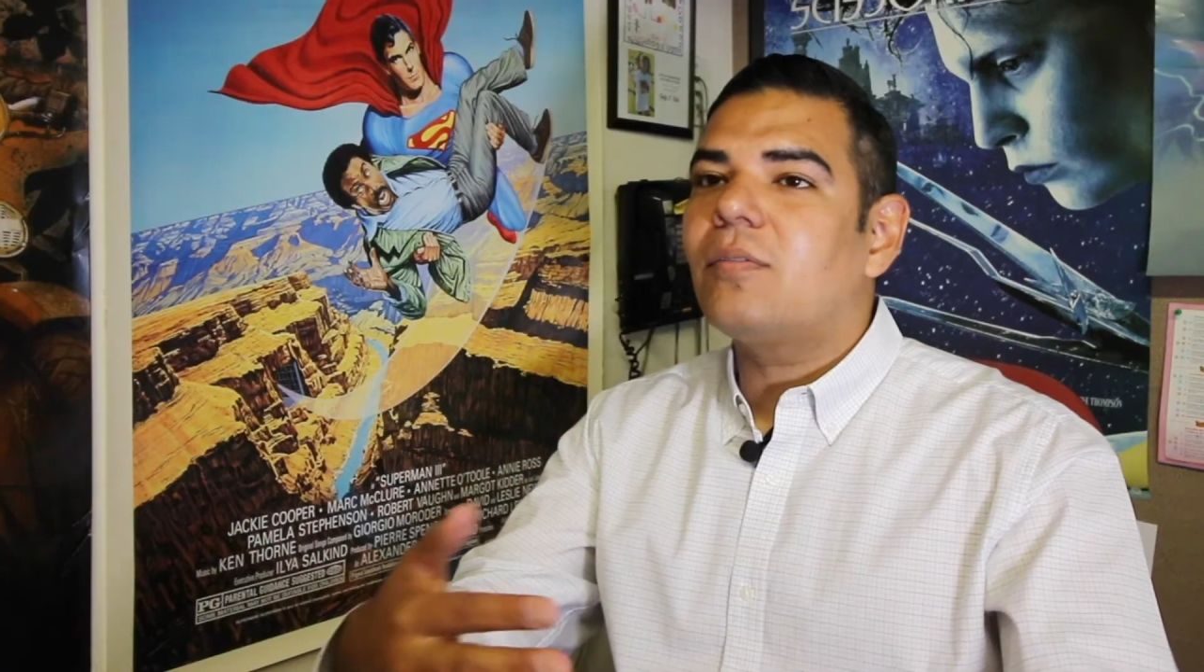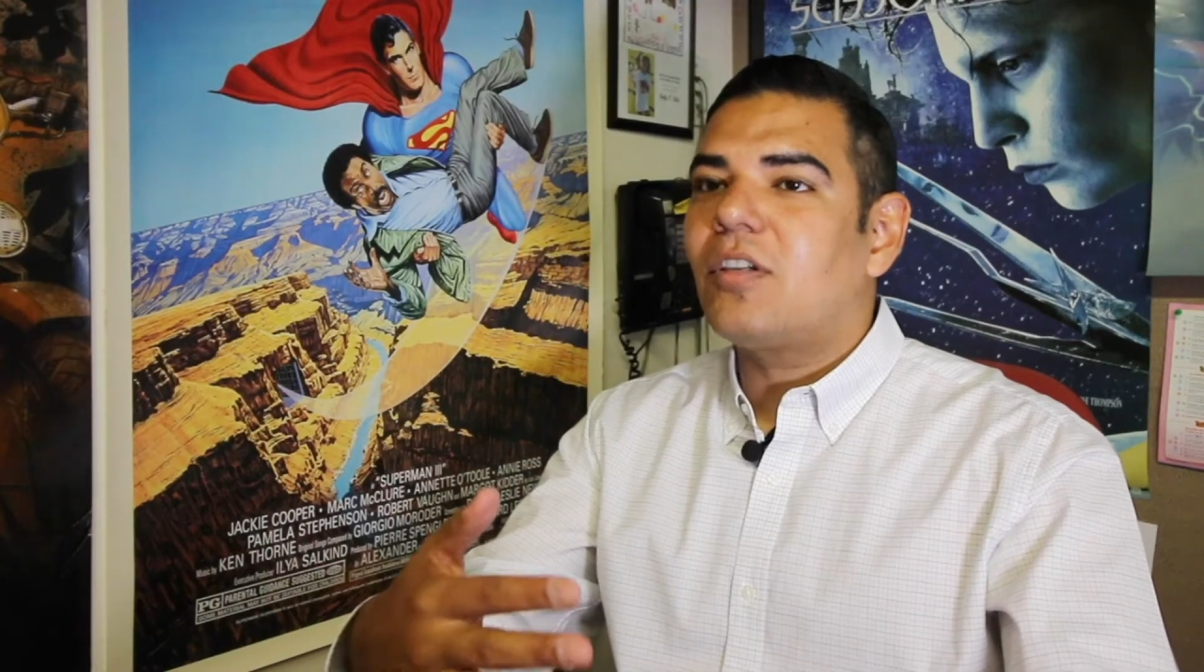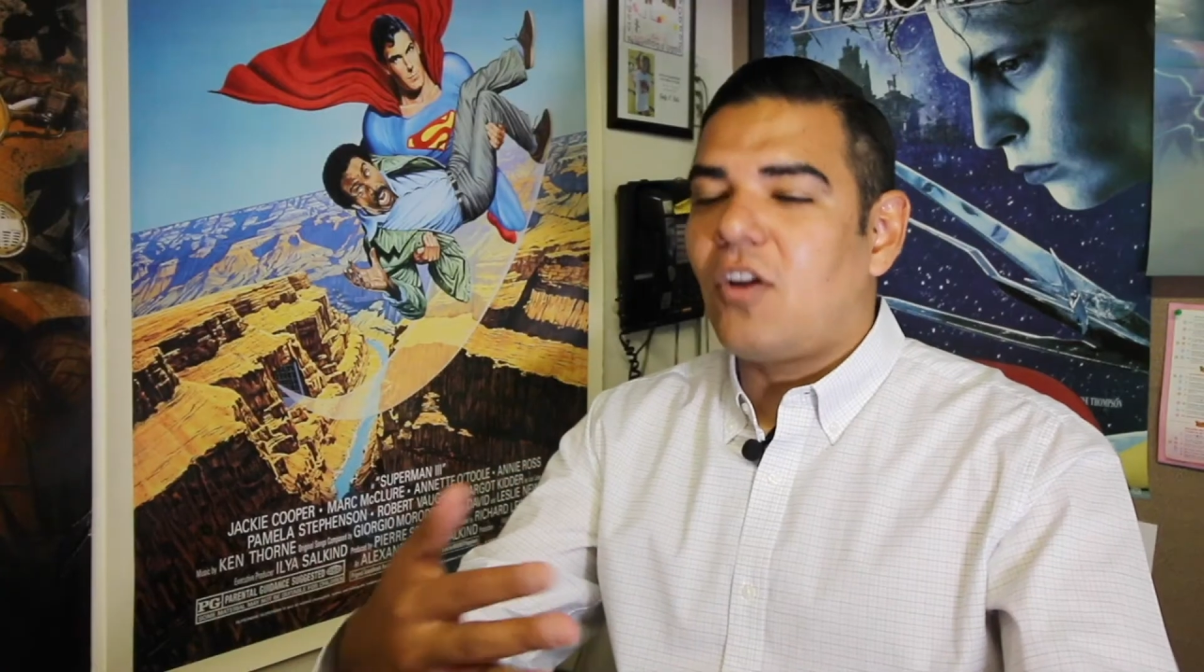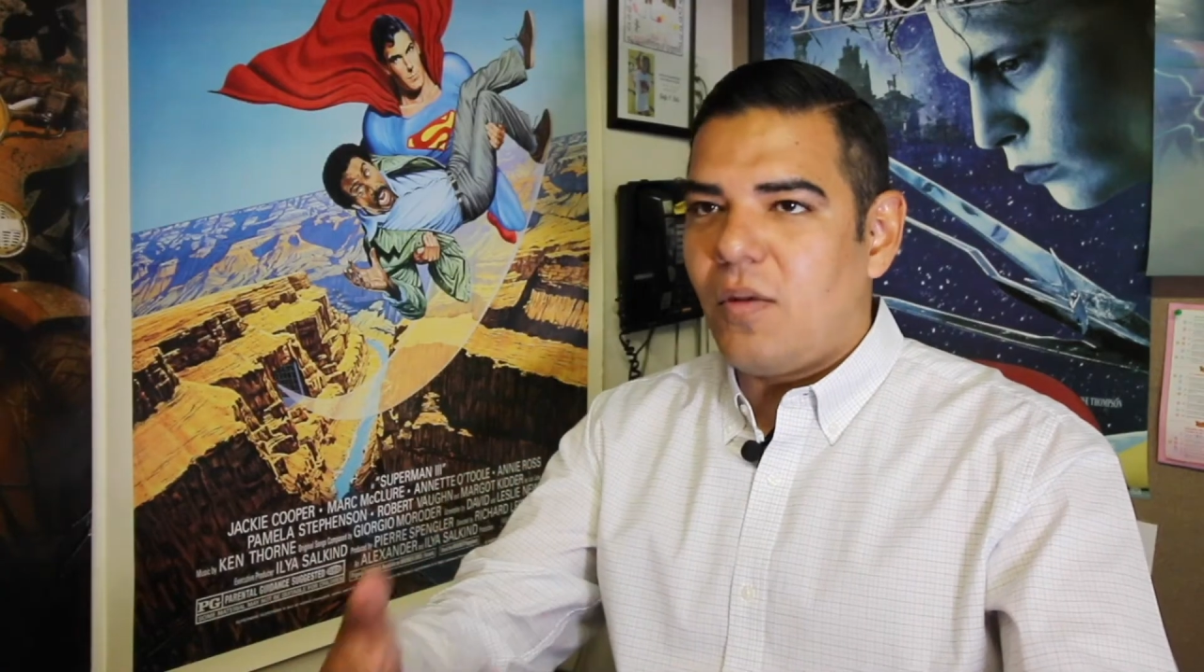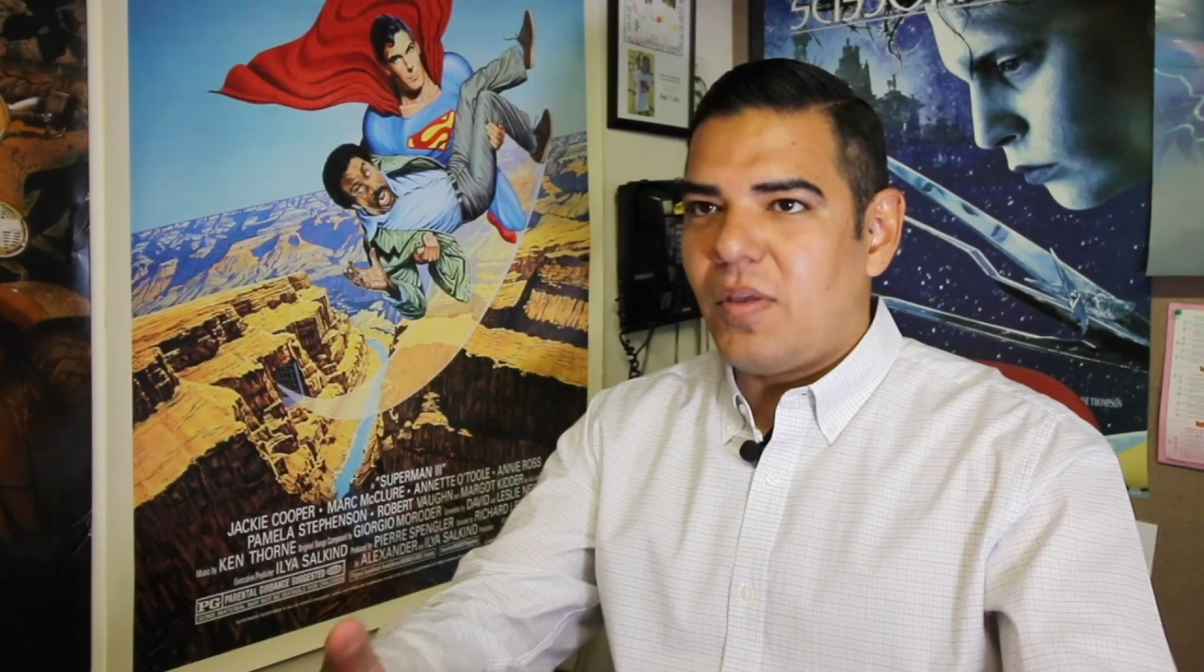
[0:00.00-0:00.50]

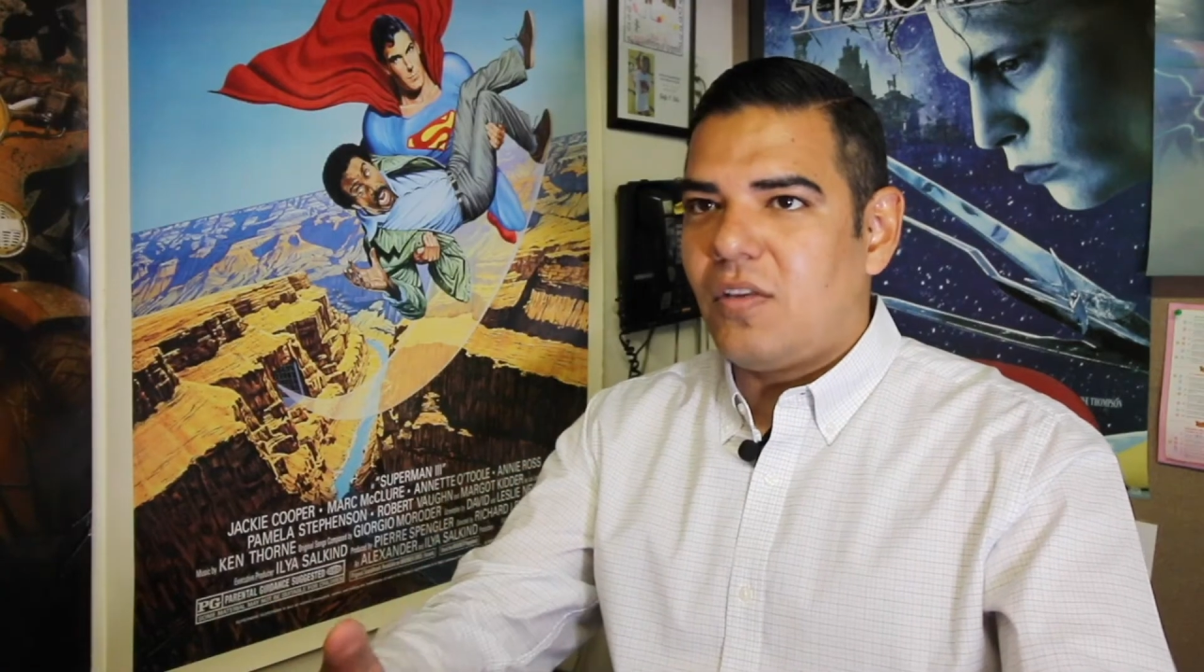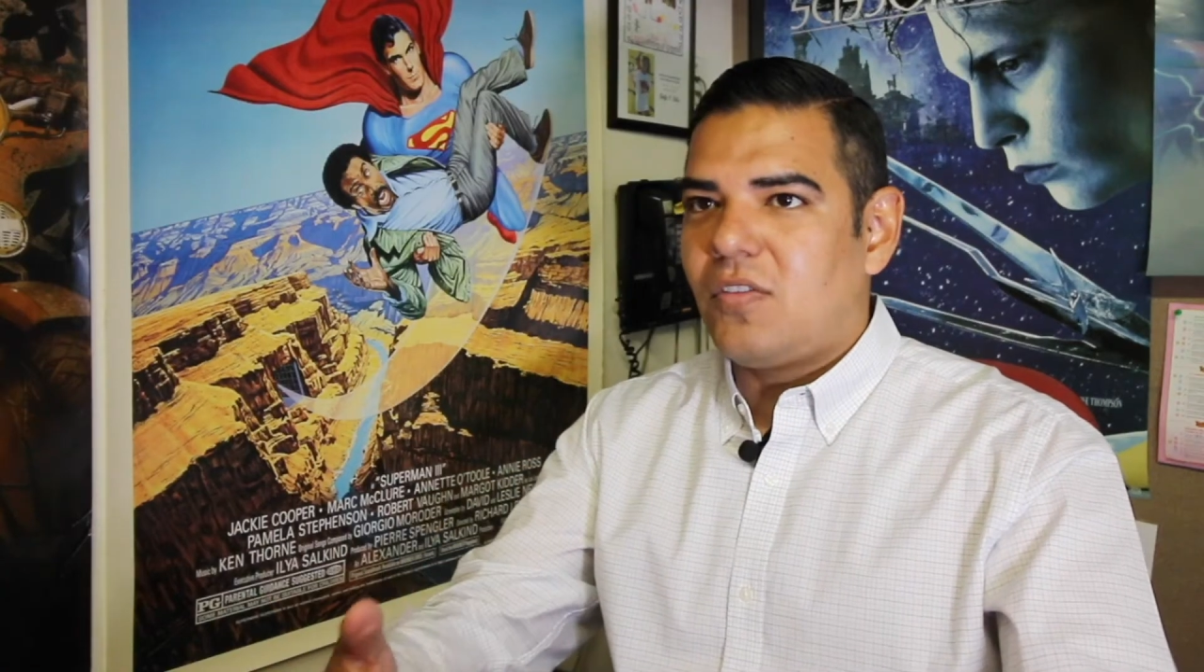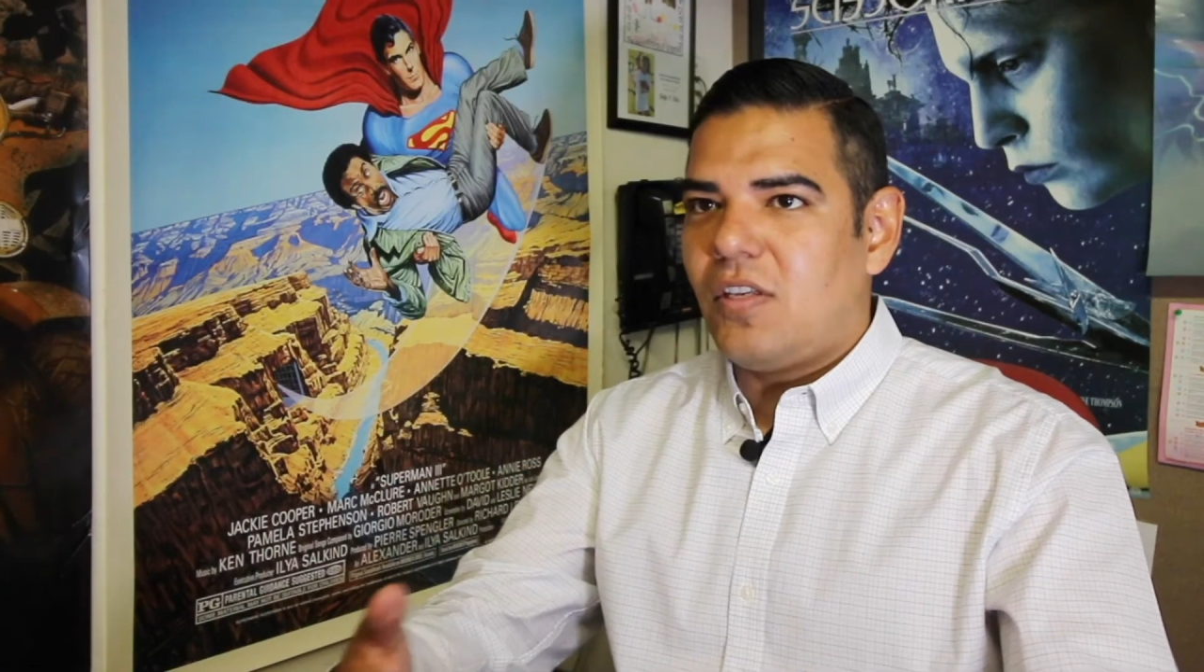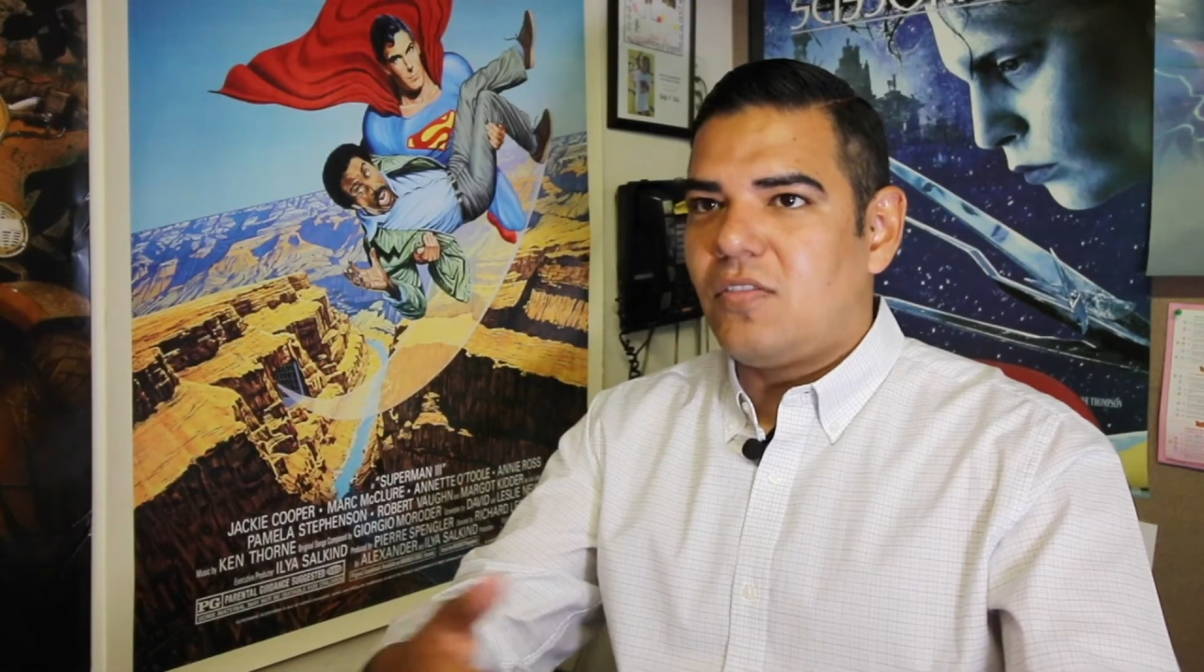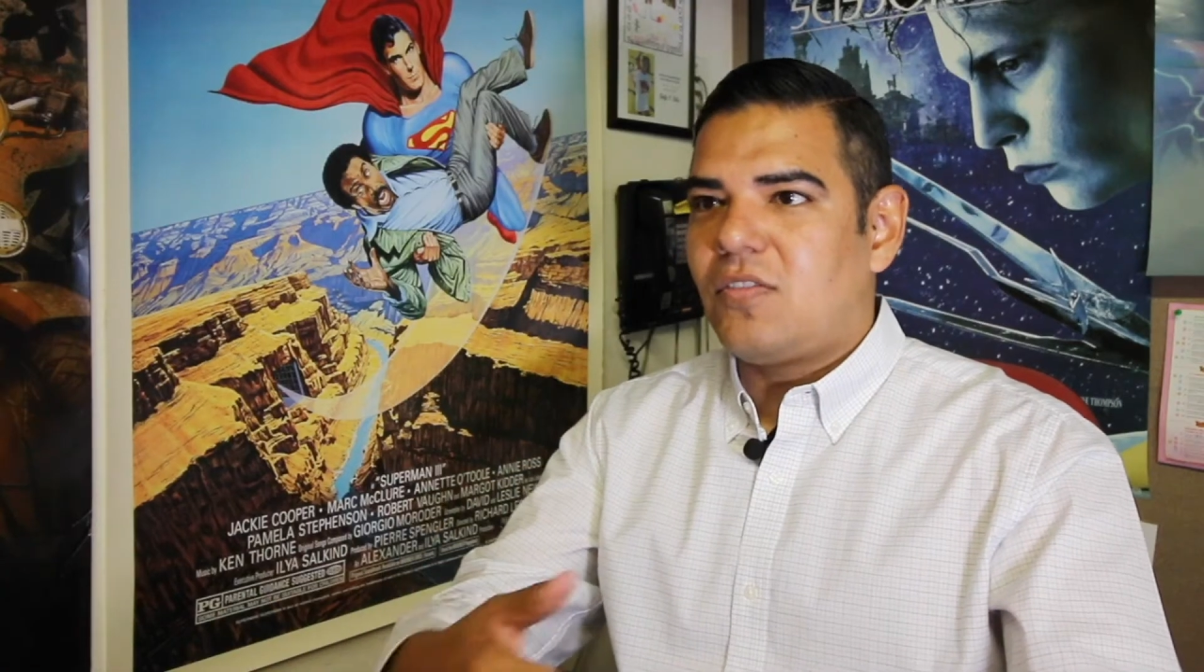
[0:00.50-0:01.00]

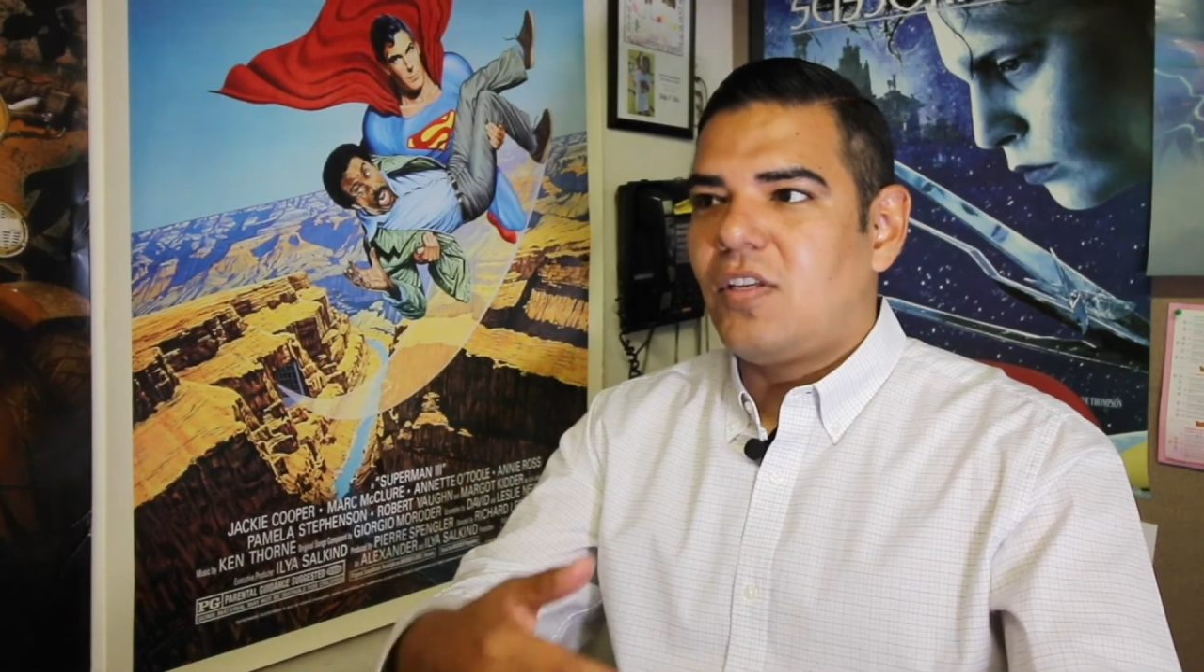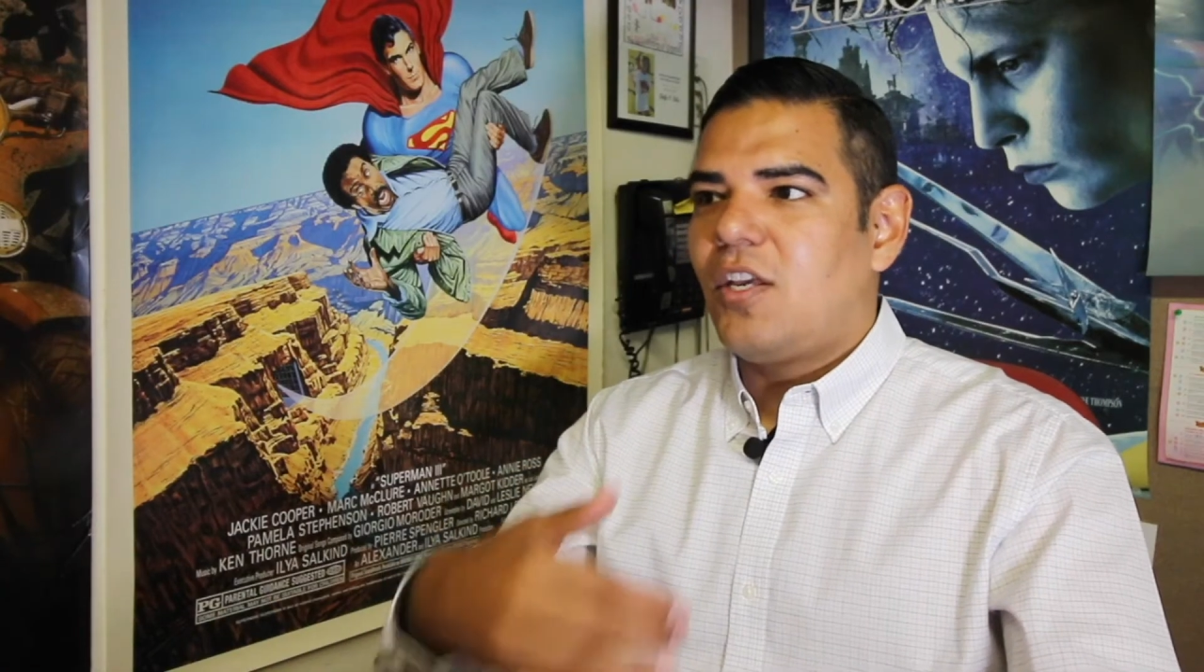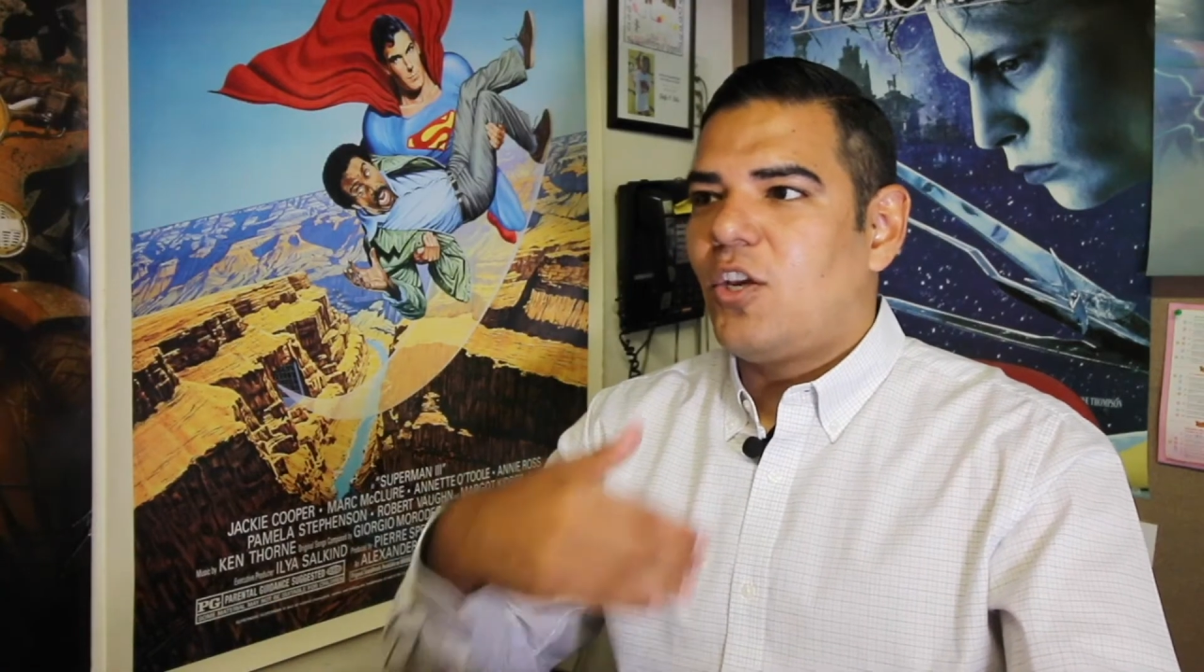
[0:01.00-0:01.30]
comics is